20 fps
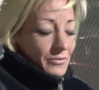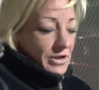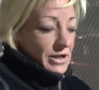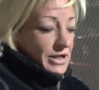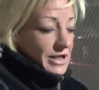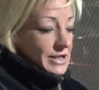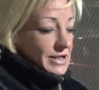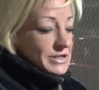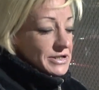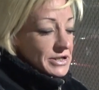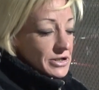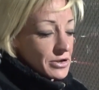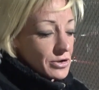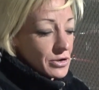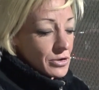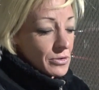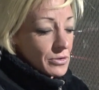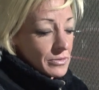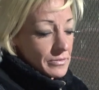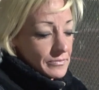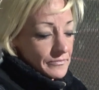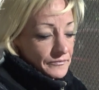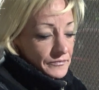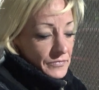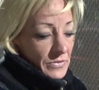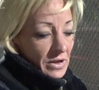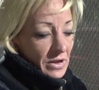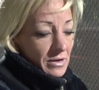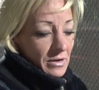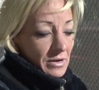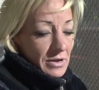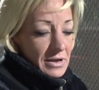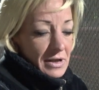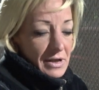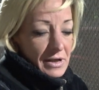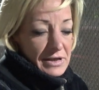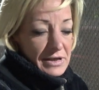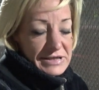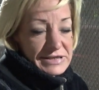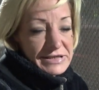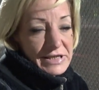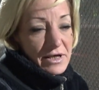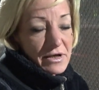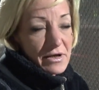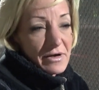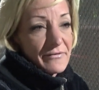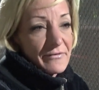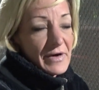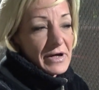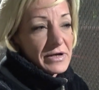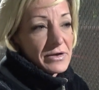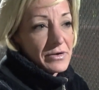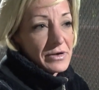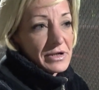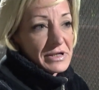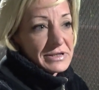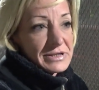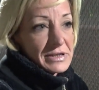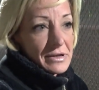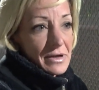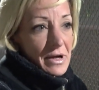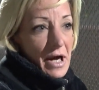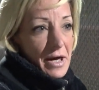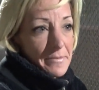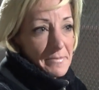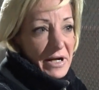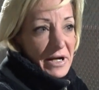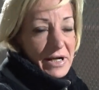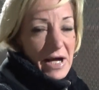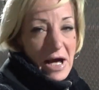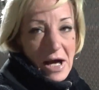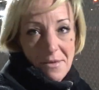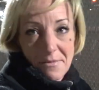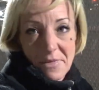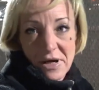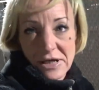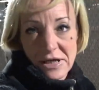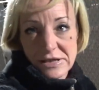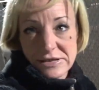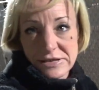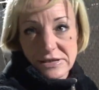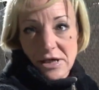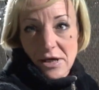We need to, instead of, I noticed on my comments.